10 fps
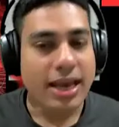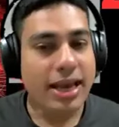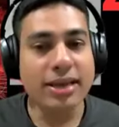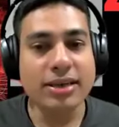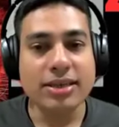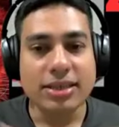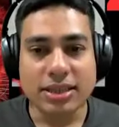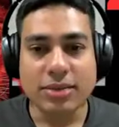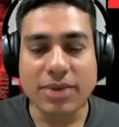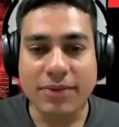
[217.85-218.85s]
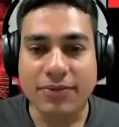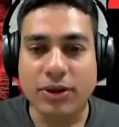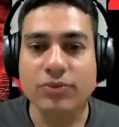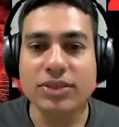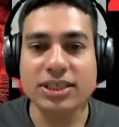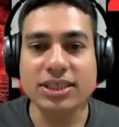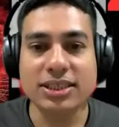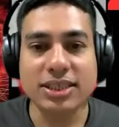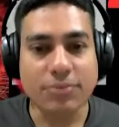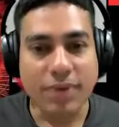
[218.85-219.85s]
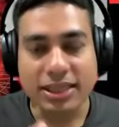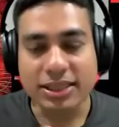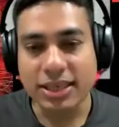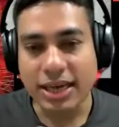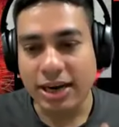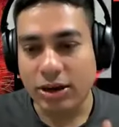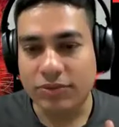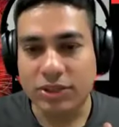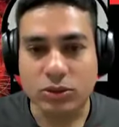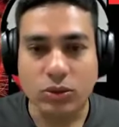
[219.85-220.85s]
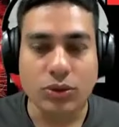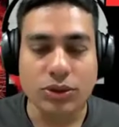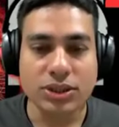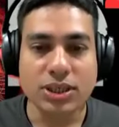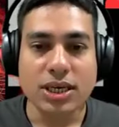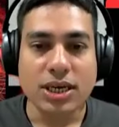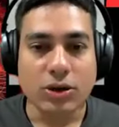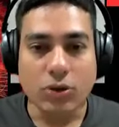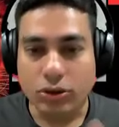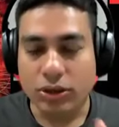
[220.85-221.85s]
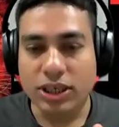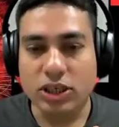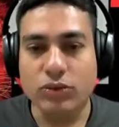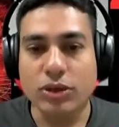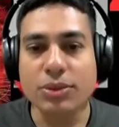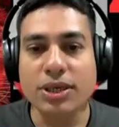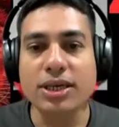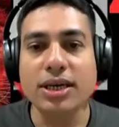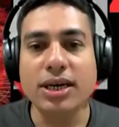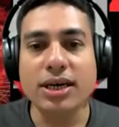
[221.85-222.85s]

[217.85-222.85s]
And the benefit of this is that by the end of this course, not only you will be